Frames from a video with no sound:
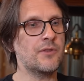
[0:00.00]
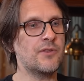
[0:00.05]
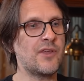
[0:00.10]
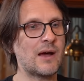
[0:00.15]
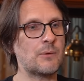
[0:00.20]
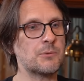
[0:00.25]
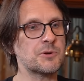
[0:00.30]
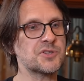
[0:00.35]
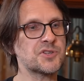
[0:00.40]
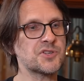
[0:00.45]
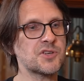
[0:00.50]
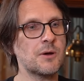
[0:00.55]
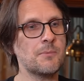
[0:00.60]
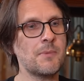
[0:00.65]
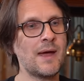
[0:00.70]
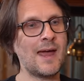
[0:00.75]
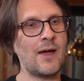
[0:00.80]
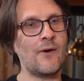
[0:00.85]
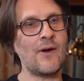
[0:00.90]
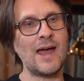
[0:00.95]
that was
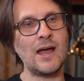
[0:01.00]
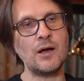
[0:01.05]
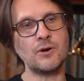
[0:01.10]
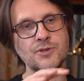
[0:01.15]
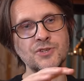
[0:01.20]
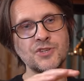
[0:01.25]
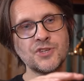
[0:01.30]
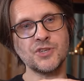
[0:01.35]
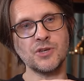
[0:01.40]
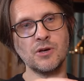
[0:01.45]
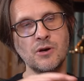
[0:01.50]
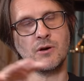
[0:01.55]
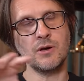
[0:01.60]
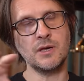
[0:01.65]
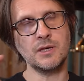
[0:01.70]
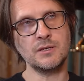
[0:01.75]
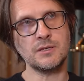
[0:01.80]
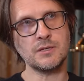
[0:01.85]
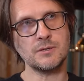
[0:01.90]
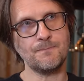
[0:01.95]
somehow
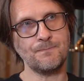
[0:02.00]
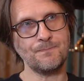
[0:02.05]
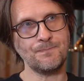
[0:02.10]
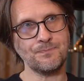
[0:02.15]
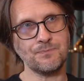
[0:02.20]
outside